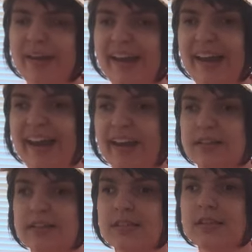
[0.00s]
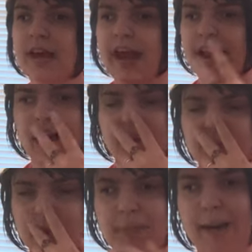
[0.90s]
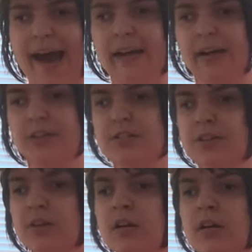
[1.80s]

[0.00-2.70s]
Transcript: innings and a couple of batters,